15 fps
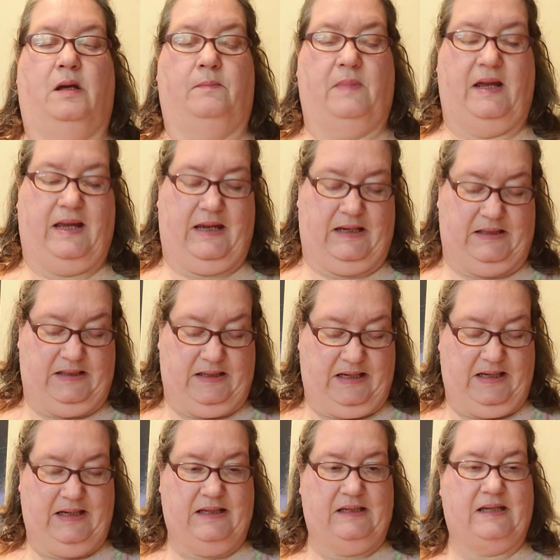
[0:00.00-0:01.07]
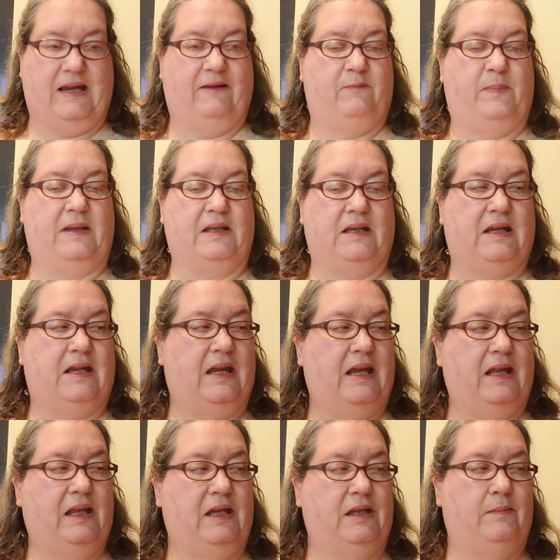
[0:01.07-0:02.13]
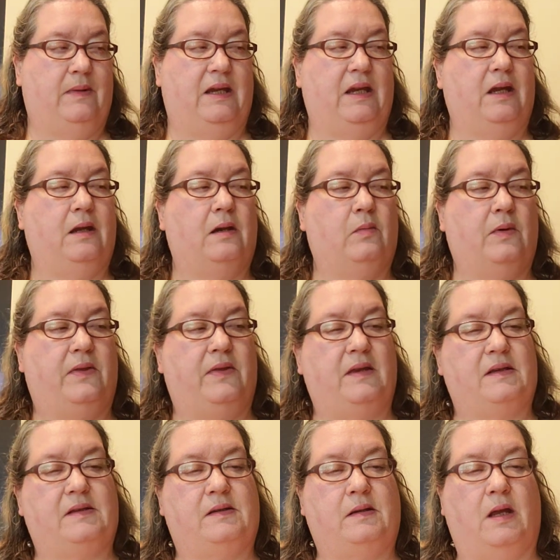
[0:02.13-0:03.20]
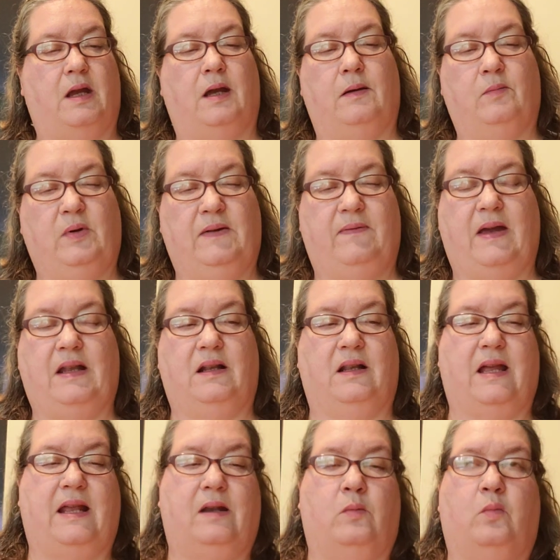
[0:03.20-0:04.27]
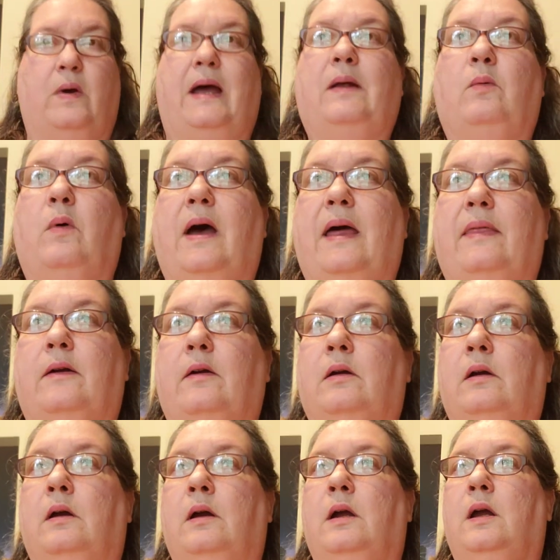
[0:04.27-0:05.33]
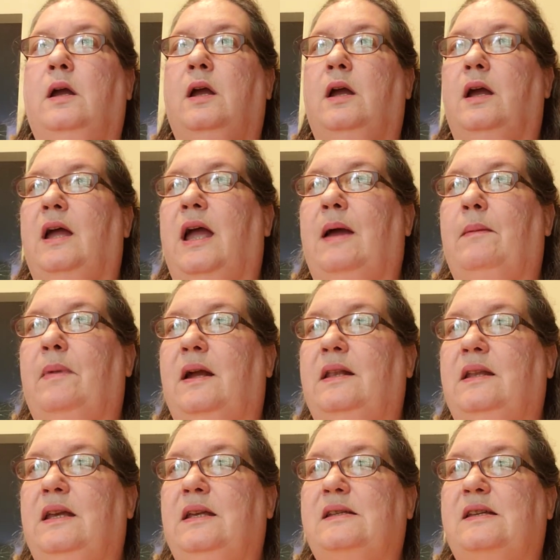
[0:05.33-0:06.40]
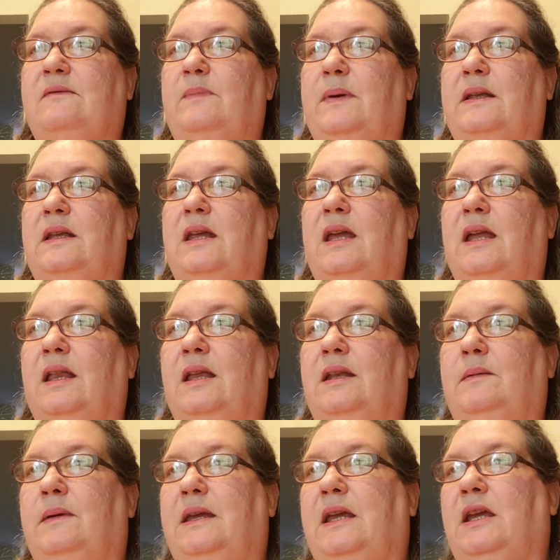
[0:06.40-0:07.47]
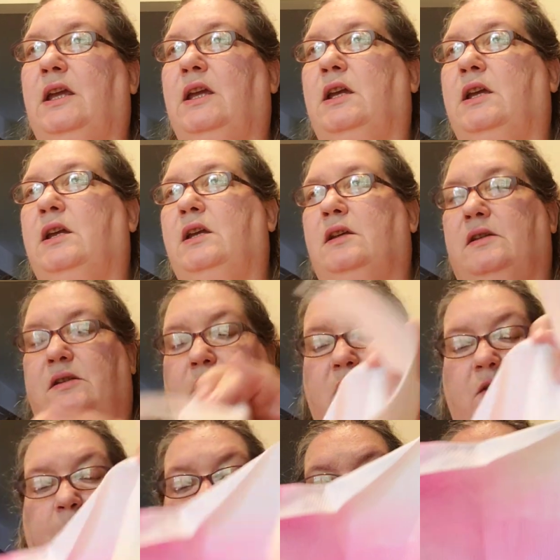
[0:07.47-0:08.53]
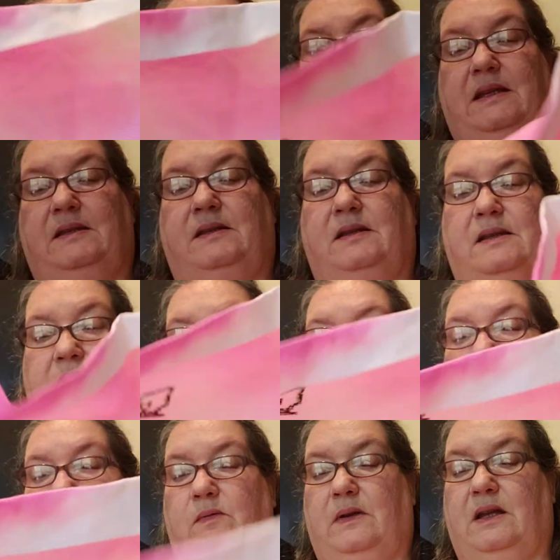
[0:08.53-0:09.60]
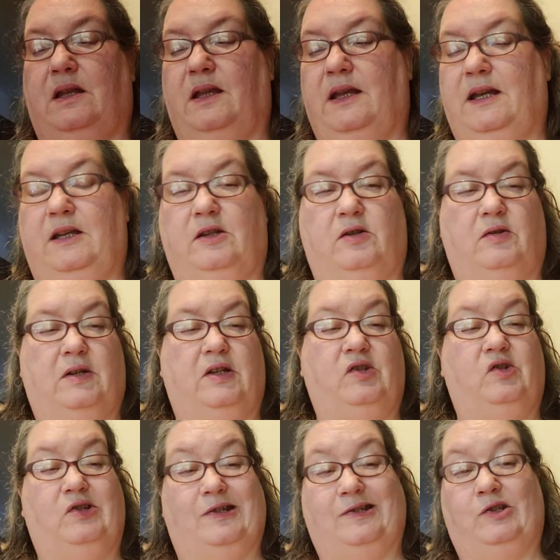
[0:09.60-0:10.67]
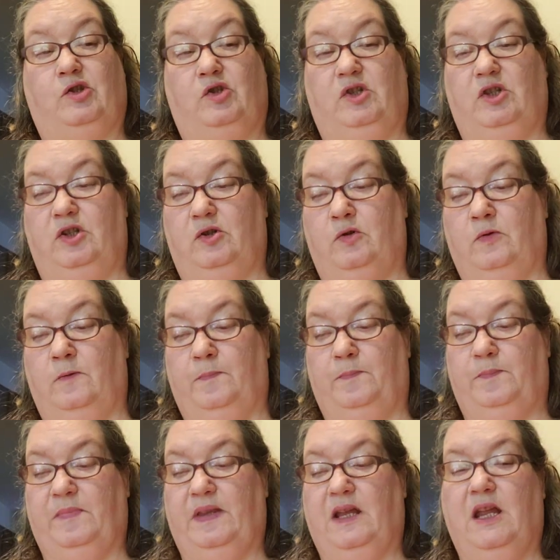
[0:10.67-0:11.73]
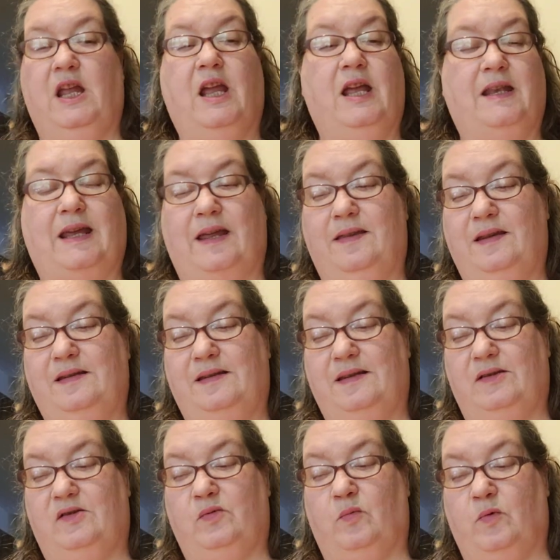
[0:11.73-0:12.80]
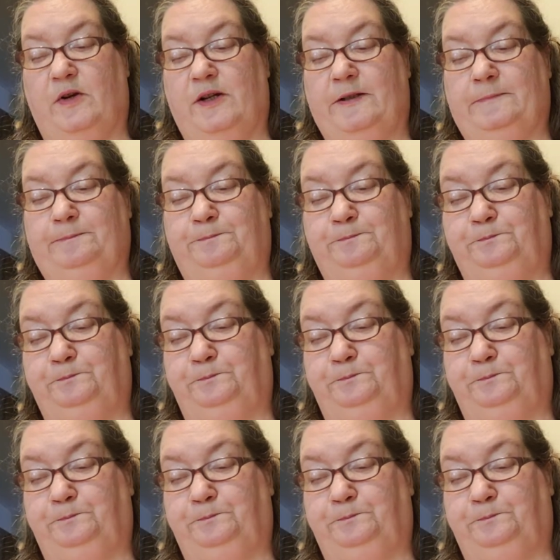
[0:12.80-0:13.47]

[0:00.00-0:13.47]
My knees have been killing me with this. We've had a lot of wet weather, and my knees have been killing me. So it's been nice to sit in the recliner and just do. Now this is one